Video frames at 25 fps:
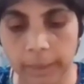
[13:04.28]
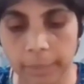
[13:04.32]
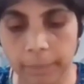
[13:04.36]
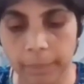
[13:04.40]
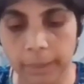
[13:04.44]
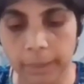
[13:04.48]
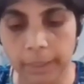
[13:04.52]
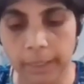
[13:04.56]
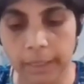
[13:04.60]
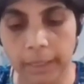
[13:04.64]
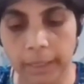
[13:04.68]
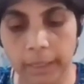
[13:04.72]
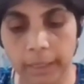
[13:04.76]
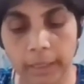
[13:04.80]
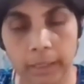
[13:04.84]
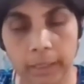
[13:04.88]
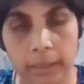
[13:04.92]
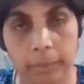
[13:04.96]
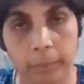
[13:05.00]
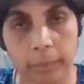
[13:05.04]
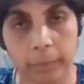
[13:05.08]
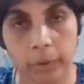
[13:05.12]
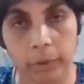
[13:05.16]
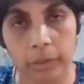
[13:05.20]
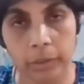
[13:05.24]
They play an
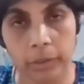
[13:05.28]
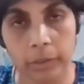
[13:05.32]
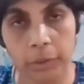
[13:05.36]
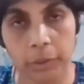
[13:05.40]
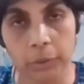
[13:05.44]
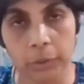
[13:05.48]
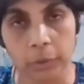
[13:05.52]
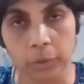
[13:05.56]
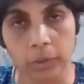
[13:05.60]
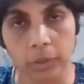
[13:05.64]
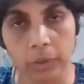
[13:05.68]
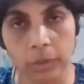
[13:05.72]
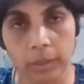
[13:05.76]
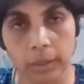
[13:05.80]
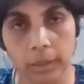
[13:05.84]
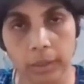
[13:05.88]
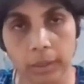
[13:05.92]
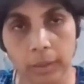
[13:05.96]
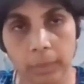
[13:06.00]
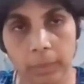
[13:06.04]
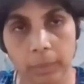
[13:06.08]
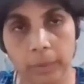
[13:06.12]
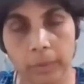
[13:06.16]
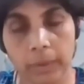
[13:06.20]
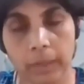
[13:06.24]
important role
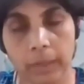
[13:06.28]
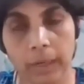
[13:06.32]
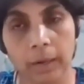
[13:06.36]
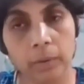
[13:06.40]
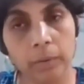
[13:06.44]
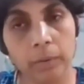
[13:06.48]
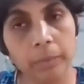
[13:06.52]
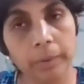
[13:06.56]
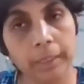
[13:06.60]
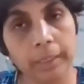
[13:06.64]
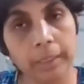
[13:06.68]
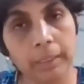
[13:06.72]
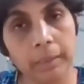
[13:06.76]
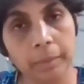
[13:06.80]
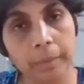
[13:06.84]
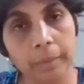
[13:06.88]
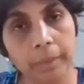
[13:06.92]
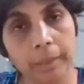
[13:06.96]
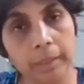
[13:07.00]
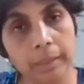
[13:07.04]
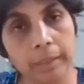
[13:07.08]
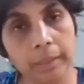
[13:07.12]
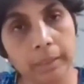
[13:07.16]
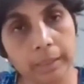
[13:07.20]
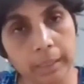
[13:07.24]
about how we
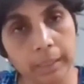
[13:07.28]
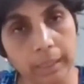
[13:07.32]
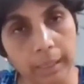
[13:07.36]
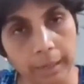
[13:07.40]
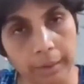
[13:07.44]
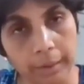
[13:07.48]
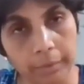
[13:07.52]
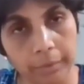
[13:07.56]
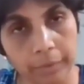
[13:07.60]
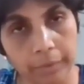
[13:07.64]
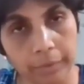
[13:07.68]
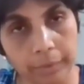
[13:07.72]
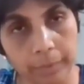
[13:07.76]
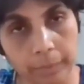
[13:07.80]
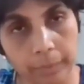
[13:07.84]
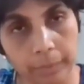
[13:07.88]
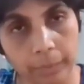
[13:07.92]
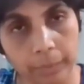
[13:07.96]
experience life.